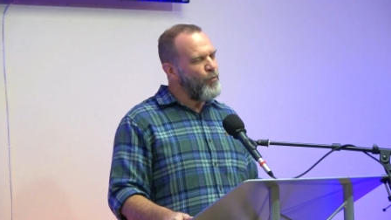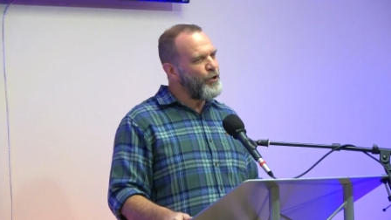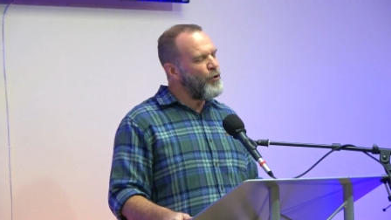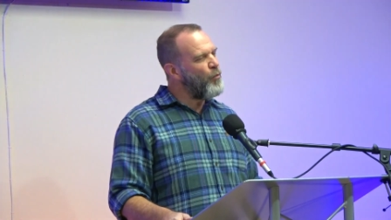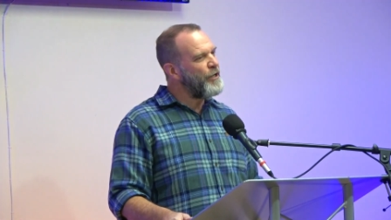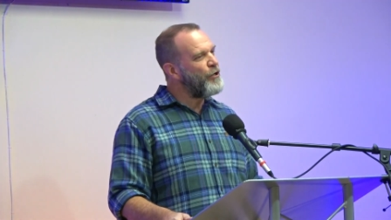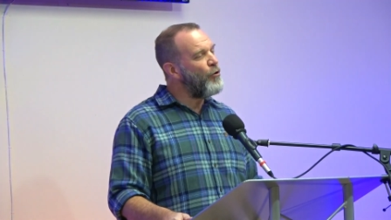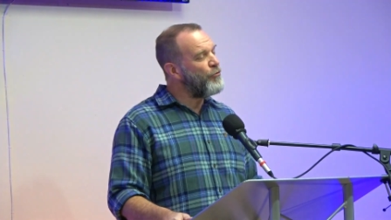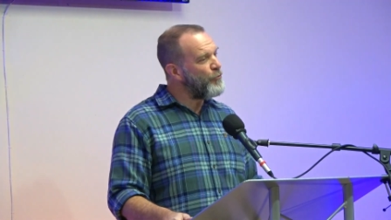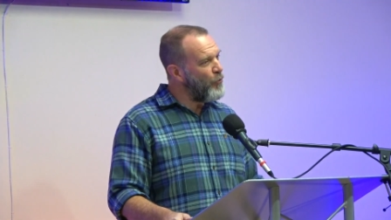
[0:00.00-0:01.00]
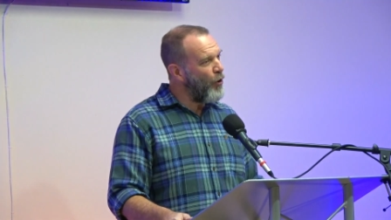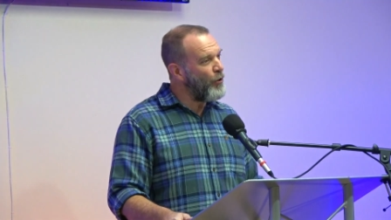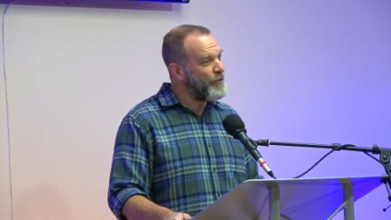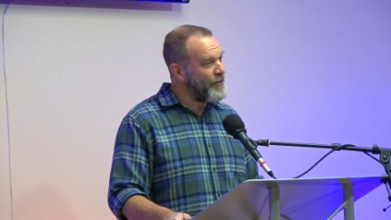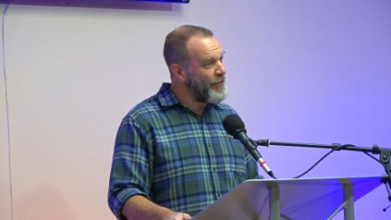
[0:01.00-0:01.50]
you know, we go through
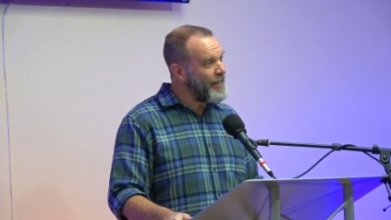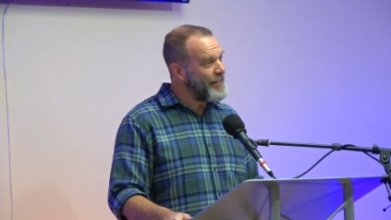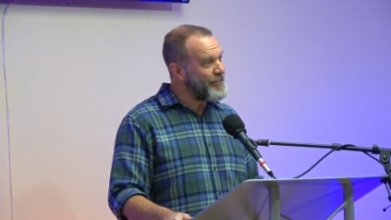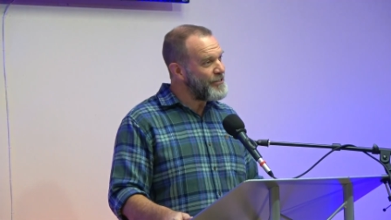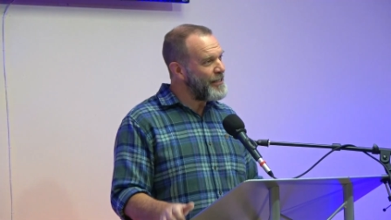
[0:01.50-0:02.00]
hard things,